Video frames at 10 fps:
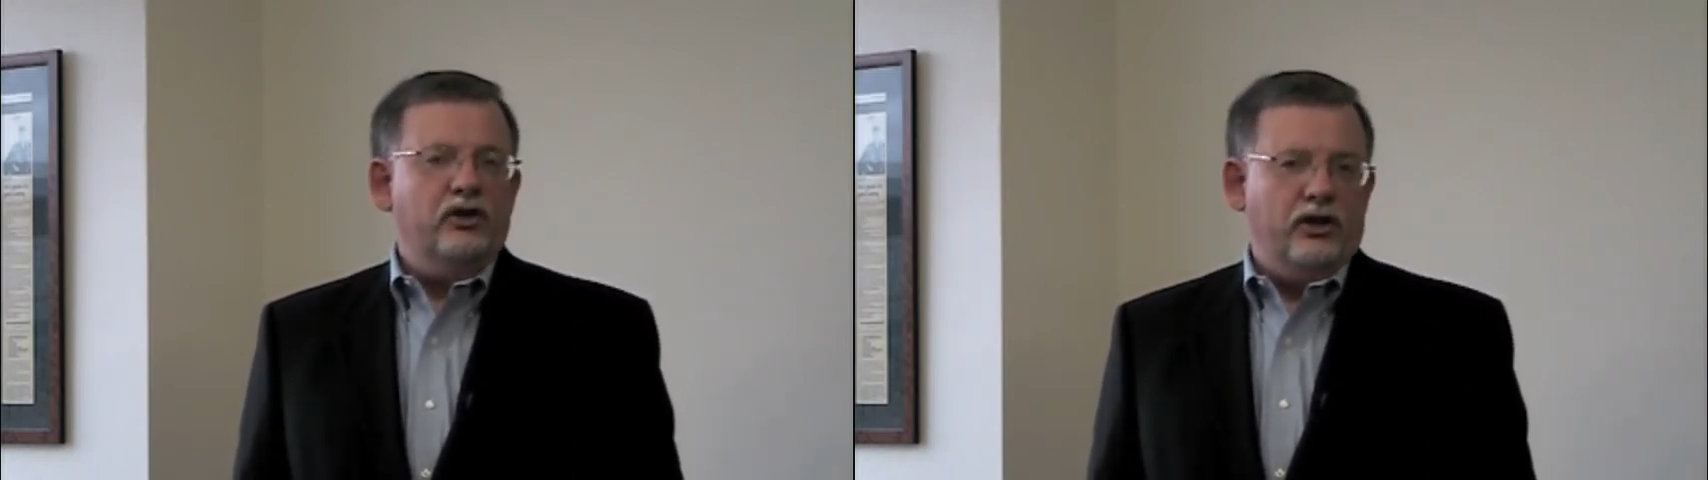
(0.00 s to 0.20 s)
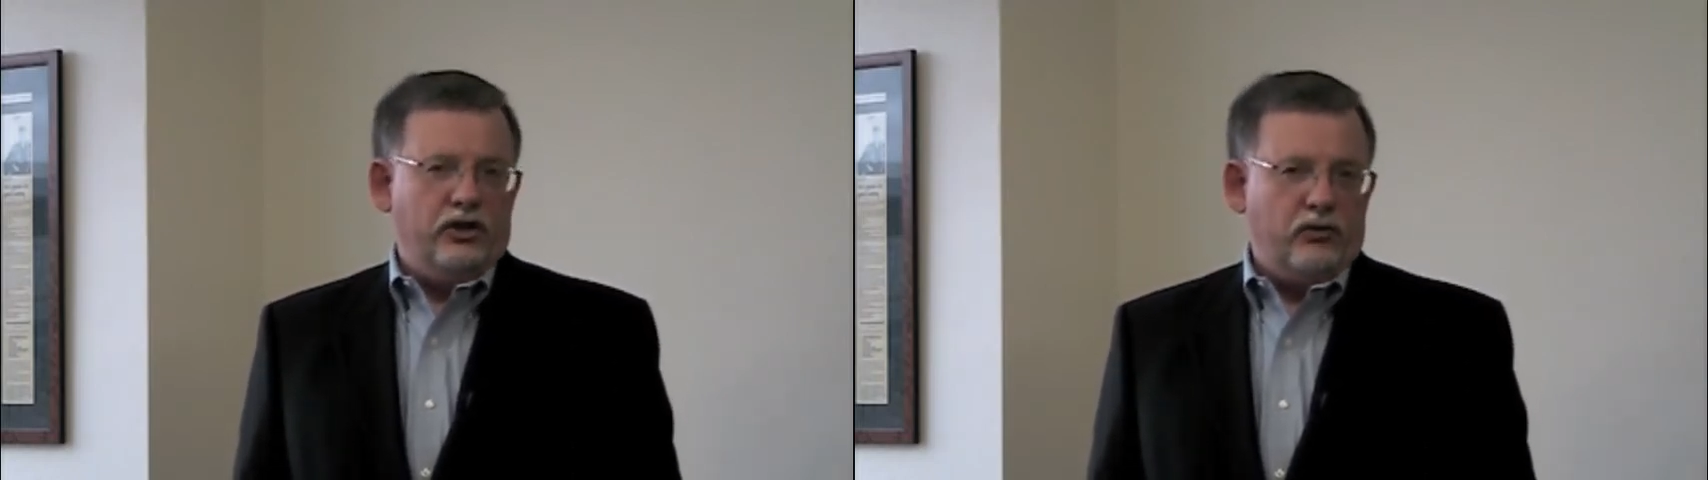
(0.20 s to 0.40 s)

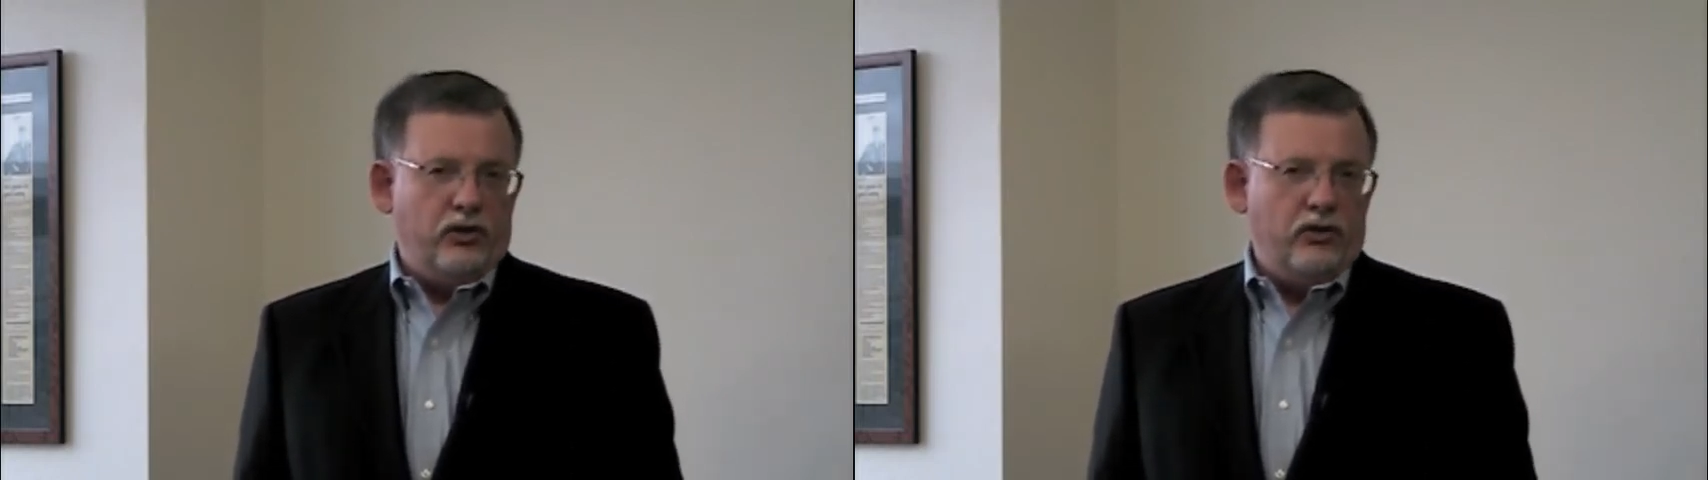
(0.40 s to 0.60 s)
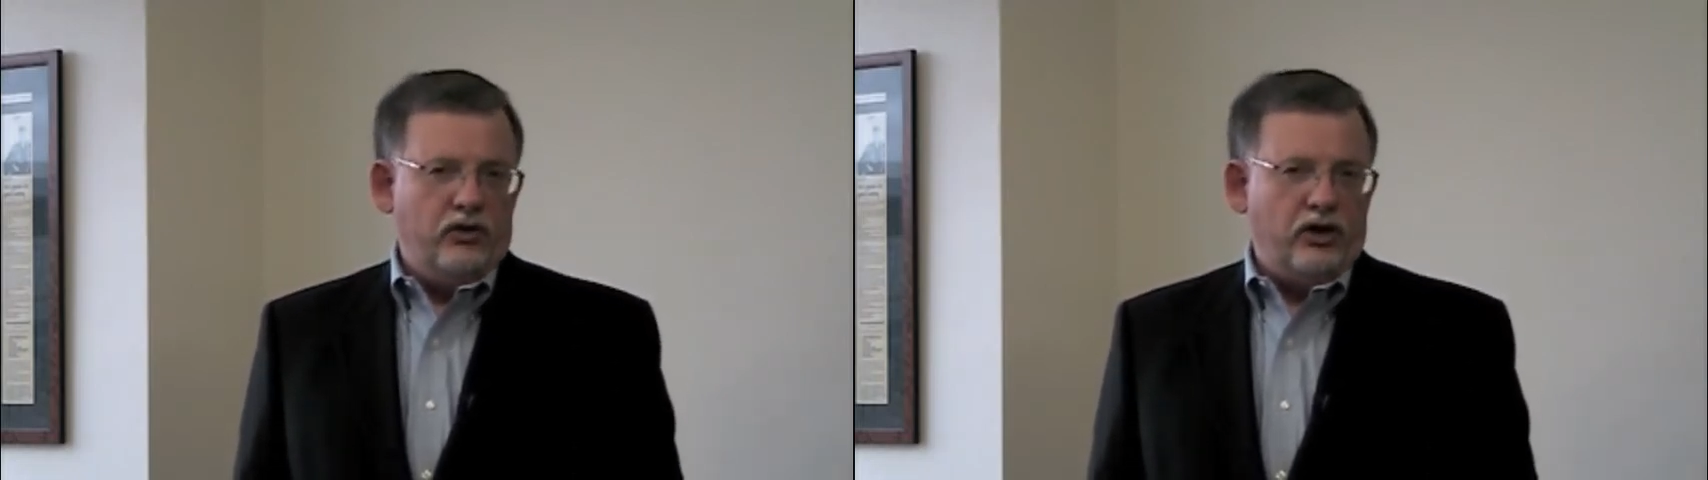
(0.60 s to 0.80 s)
thus
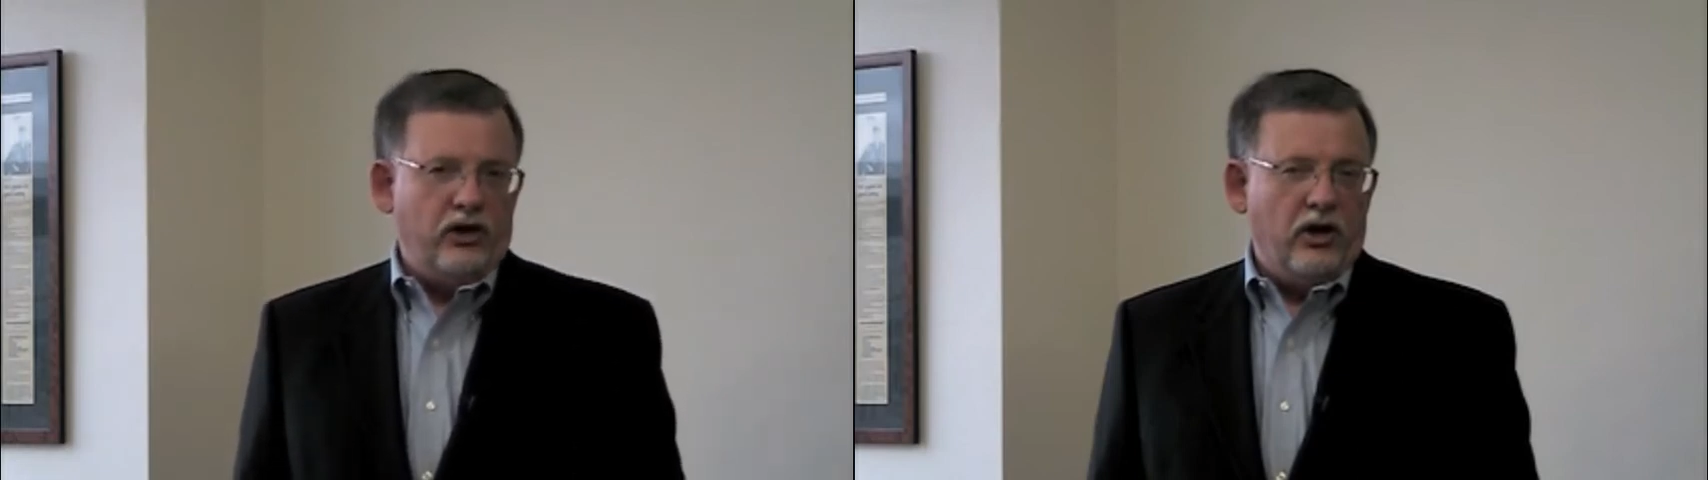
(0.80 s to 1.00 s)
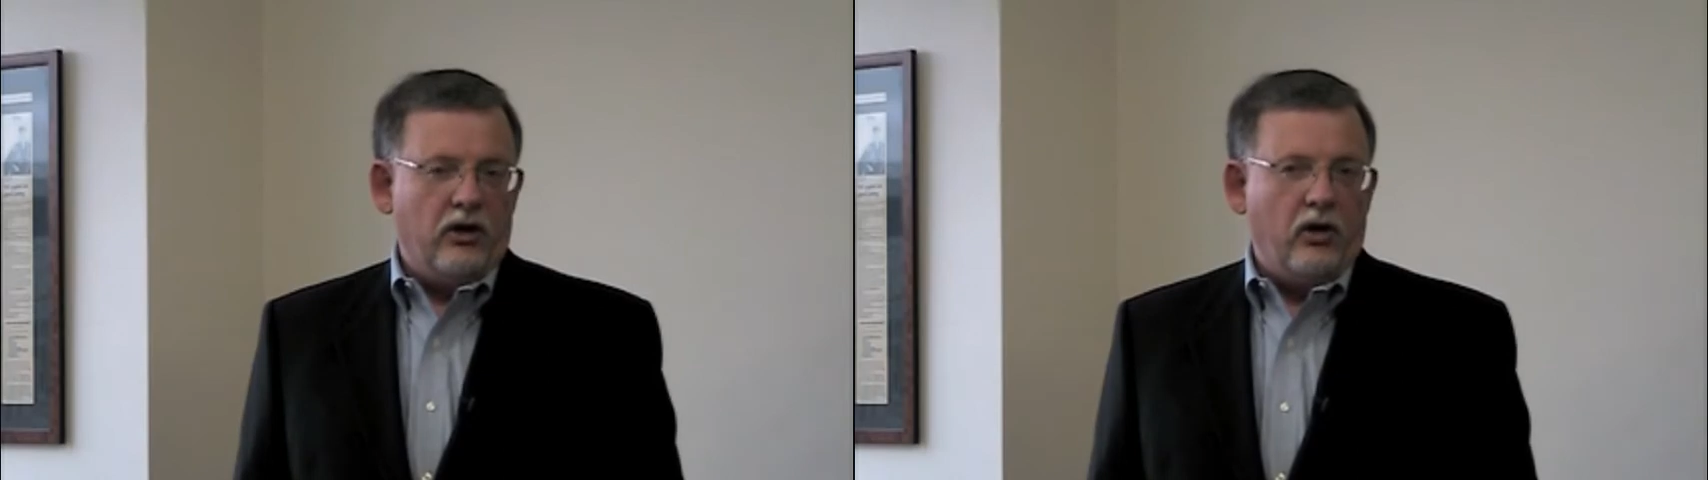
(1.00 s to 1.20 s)
reducing
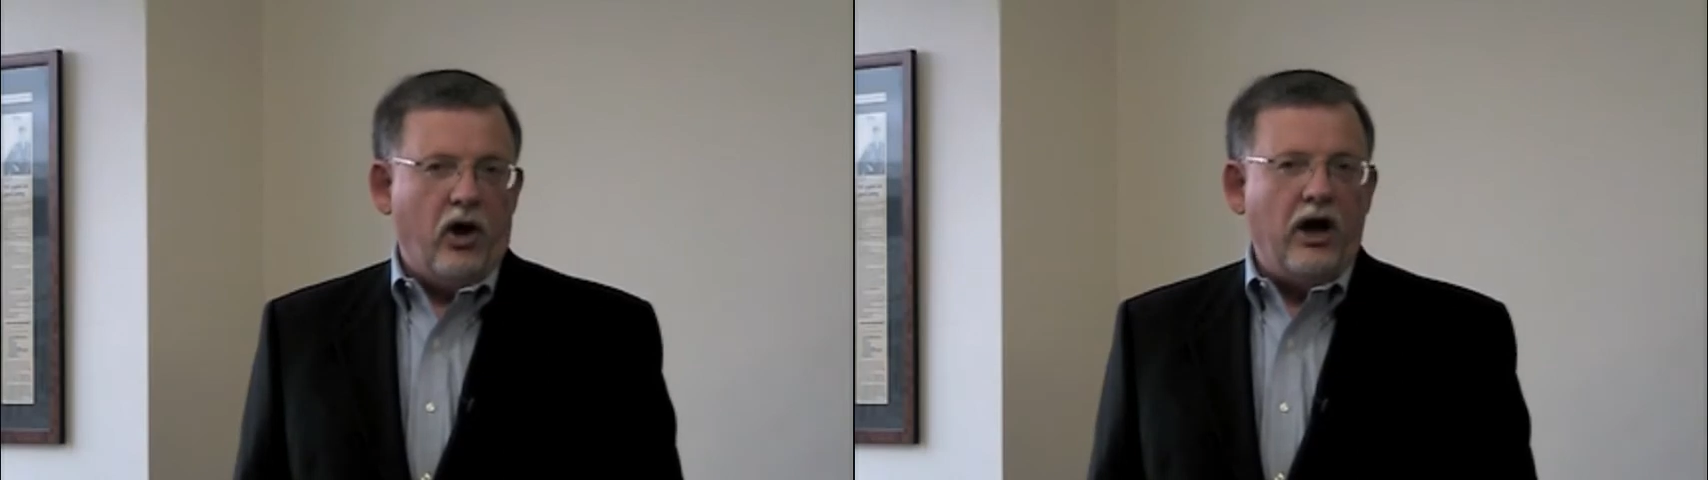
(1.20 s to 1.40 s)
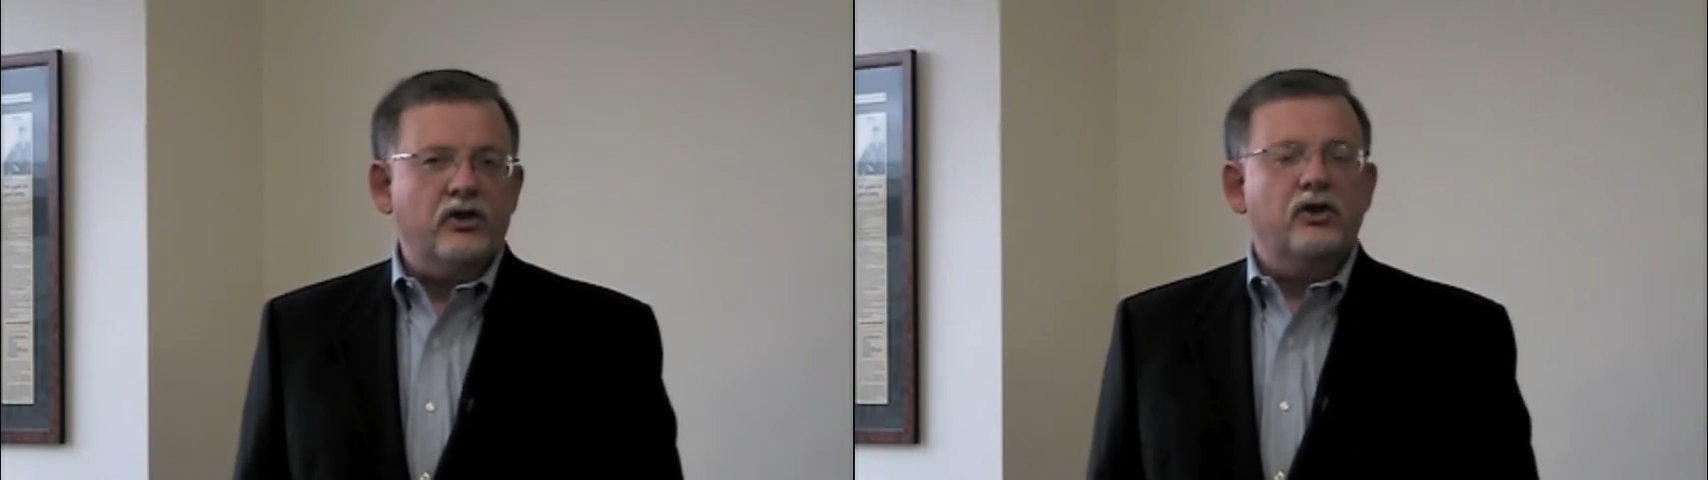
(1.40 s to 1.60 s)
their
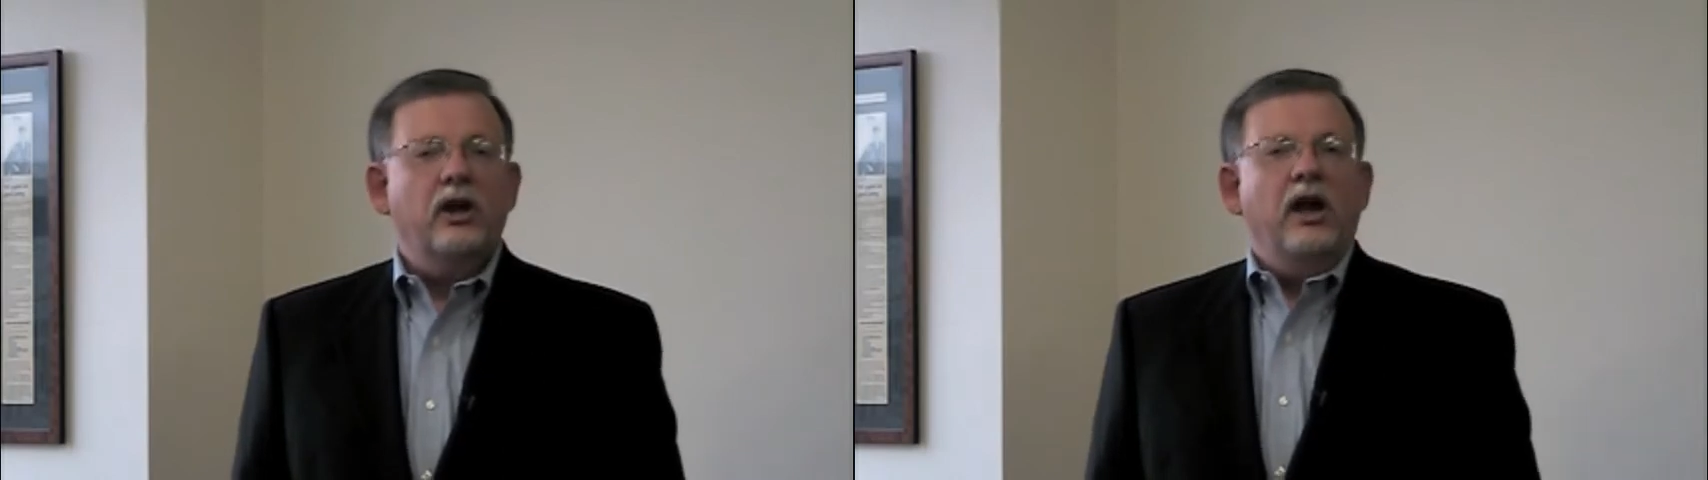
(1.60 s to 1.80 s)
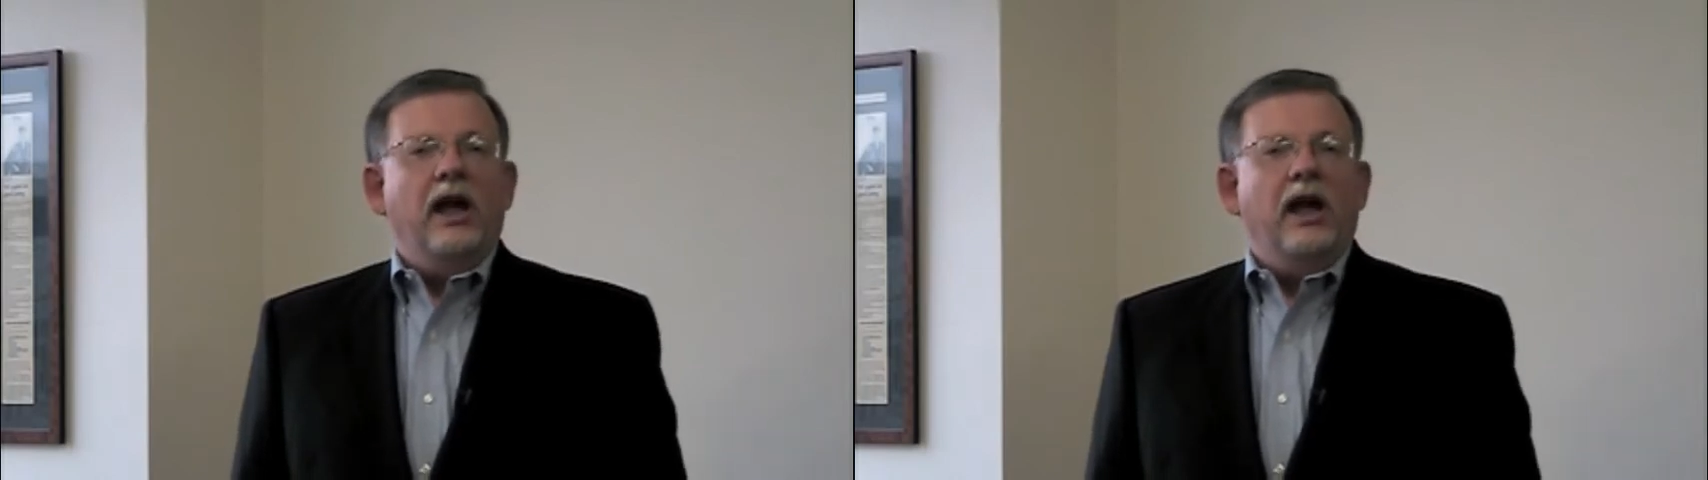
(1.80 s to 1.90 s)
costs.